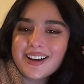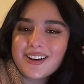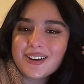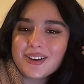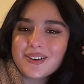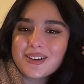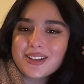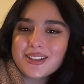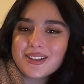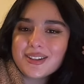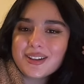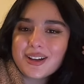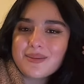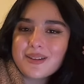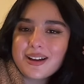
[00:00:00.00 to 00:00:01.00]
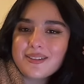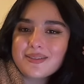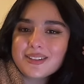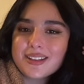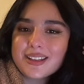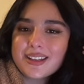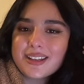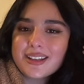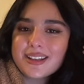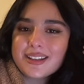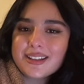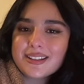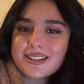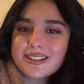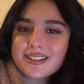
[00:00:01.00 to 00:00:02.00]
yeah, I'll go on Instagram after
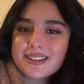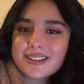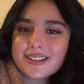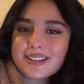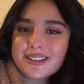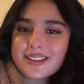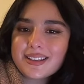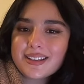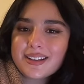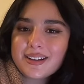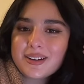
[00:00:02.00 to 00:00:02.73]
this.